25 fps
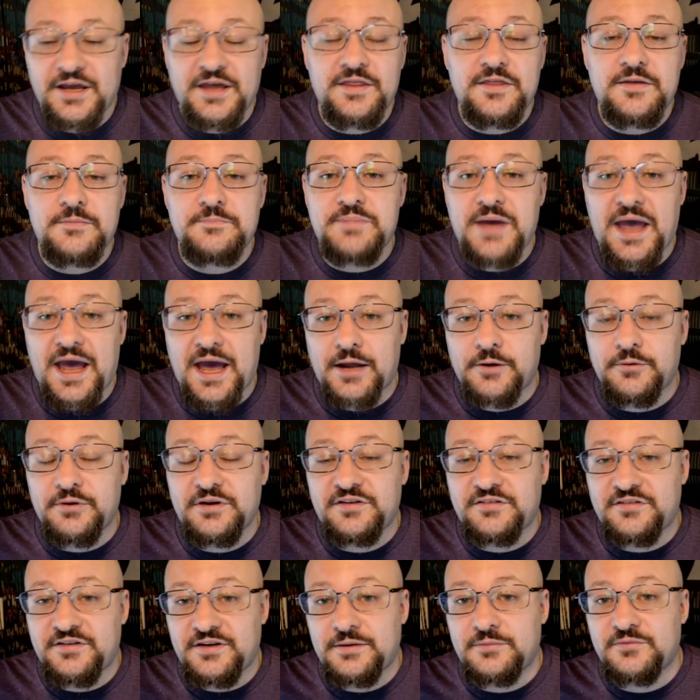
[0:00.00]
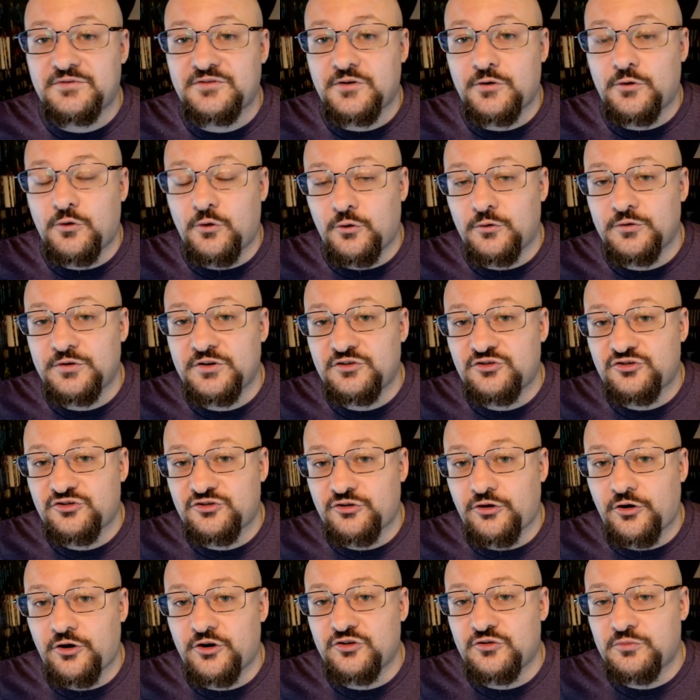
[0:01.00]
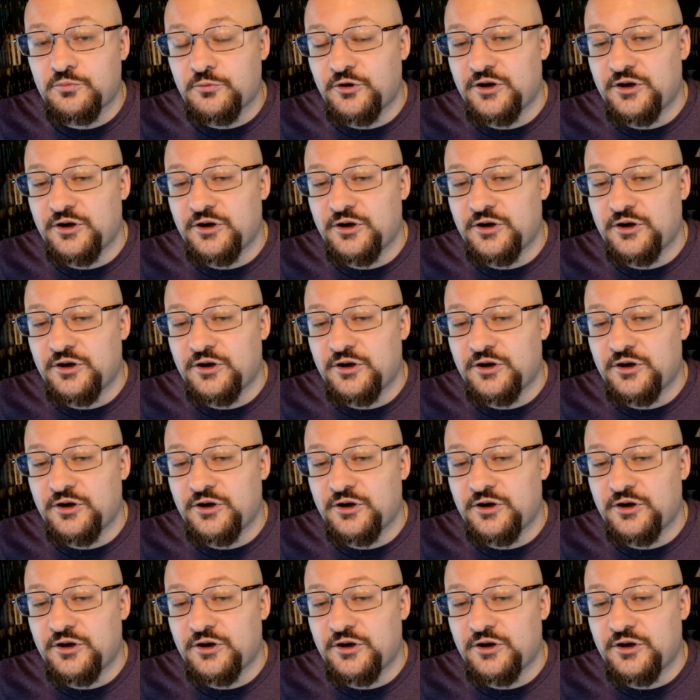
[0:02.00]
and the battery seems to hold its charge